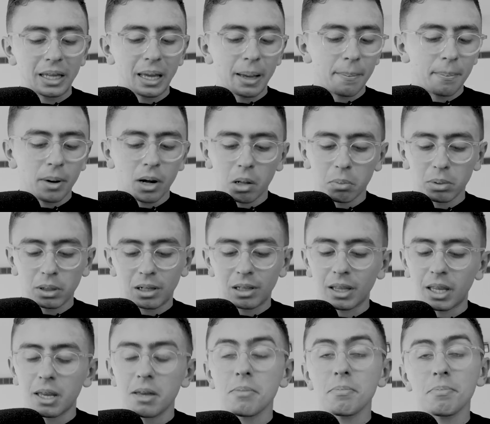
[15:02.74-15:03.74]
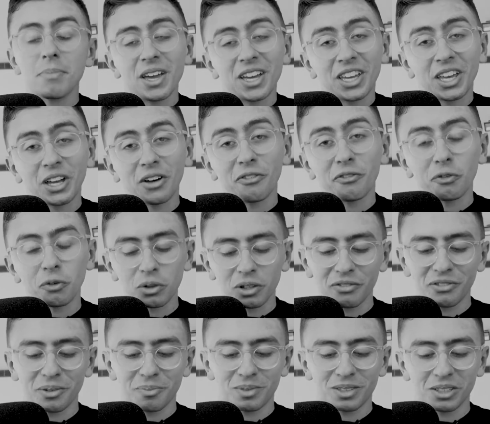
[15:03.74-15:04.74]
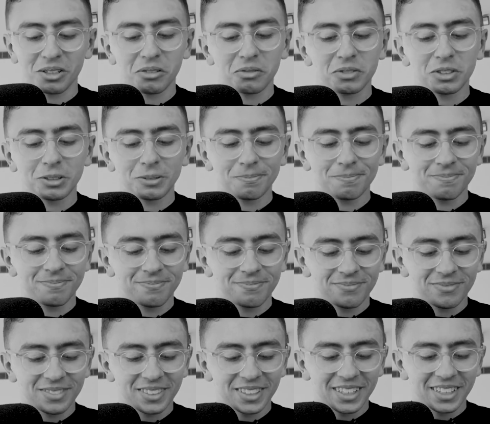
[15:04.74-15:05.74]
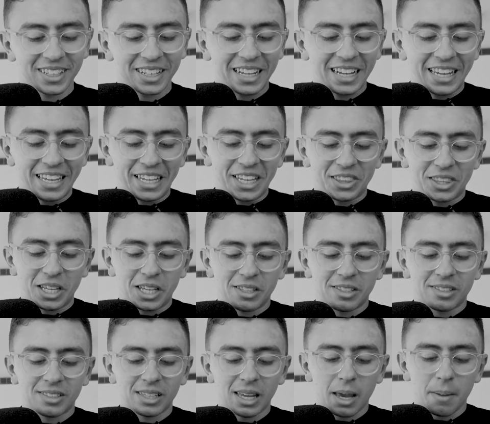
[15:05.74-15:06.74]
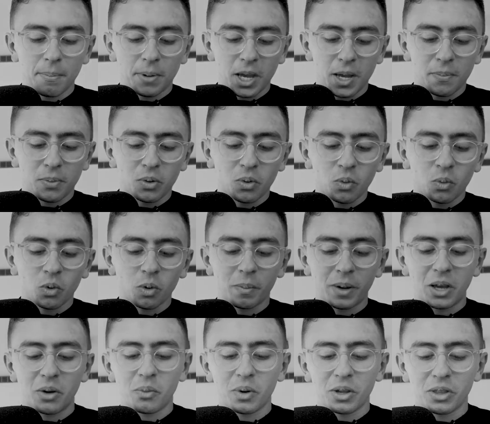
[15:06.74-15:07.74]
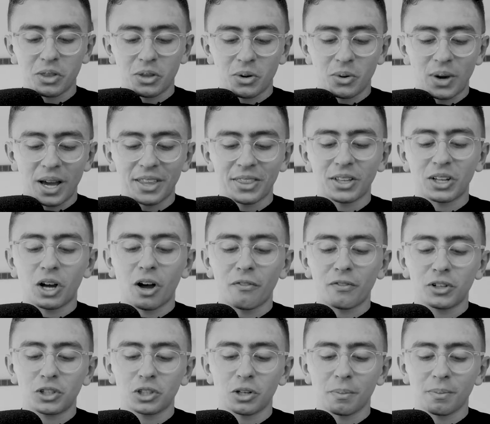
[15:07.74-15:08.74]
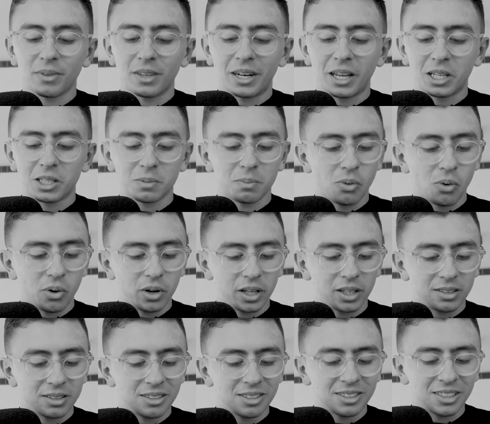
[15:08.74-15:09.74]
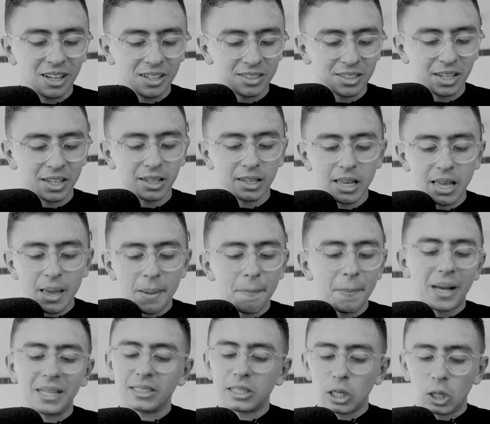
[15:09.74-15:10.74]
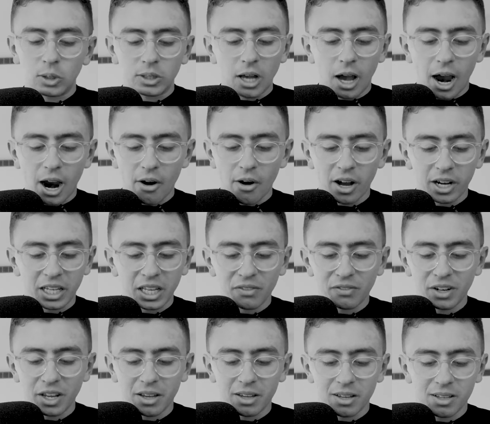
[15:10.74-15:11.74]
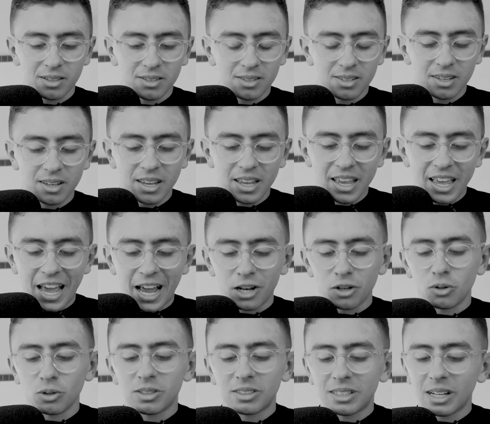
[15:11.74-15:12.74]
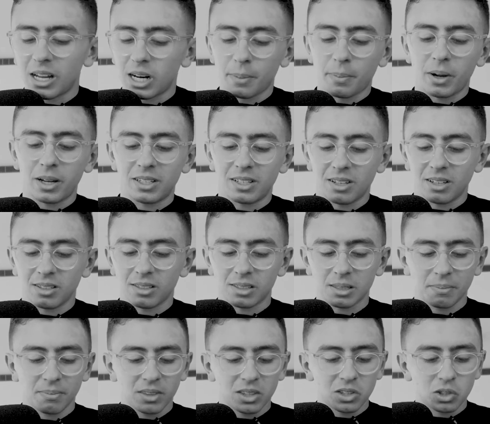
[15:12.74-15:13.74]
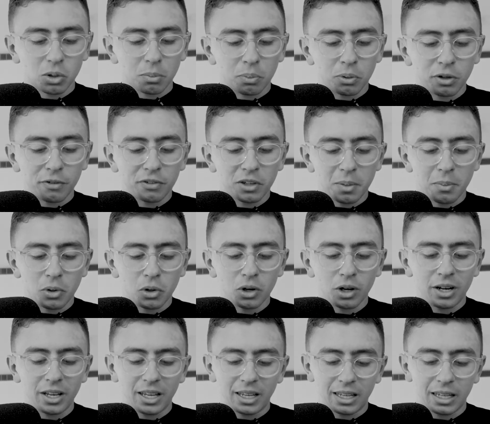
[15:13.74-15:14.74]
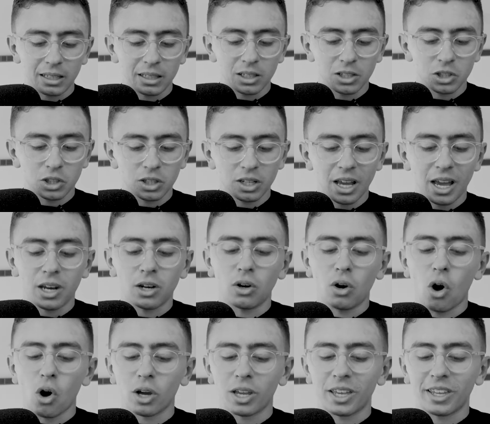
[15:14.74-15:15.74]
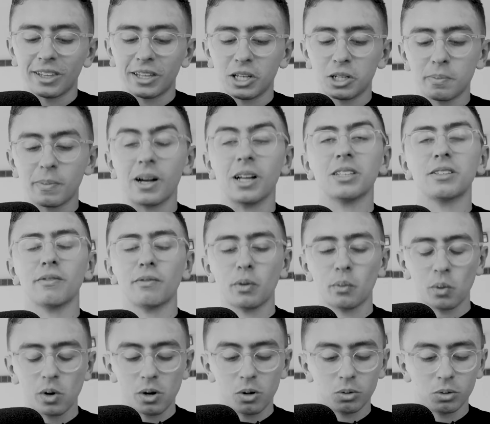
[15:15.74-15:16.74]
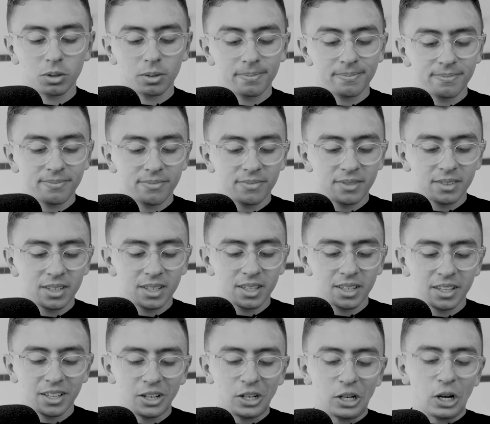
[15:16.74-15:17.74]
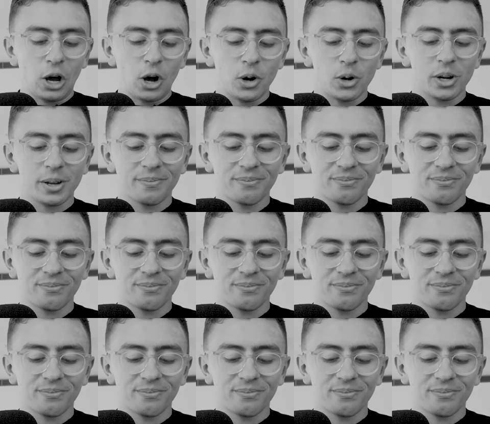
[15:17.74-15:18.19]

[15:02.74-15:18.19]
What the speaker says: and publicly making a fool of themselves. Yet these same people will be with you at the coffee shop the next morning discussing Maslow's hierarchy of needs and new startup ideas to improve community in Gillage and non-Gillage parts of the world. No,